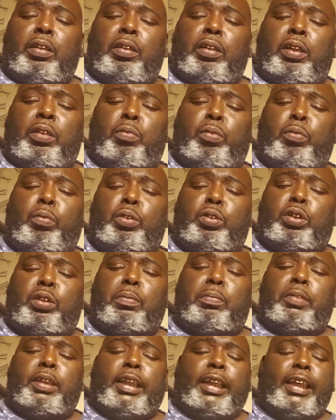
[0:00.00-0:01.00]
because we want
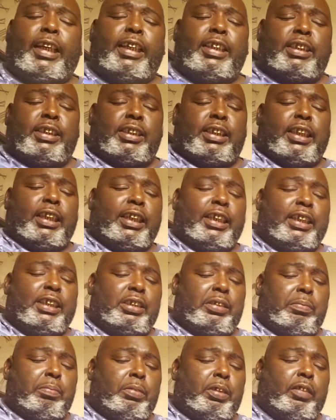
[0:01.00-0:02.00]
some nice
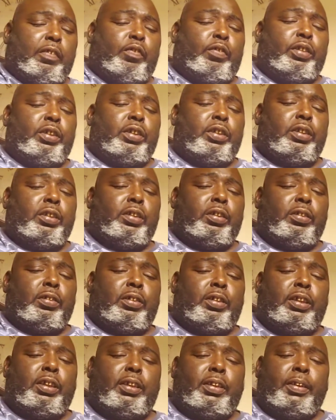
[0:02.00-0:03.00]
size muffins here,
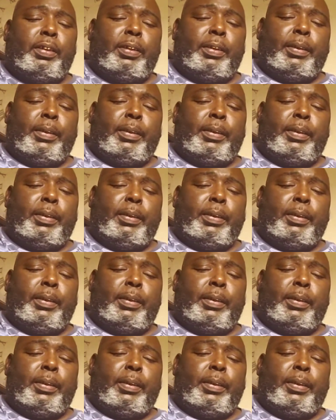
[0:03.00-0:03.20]
okay?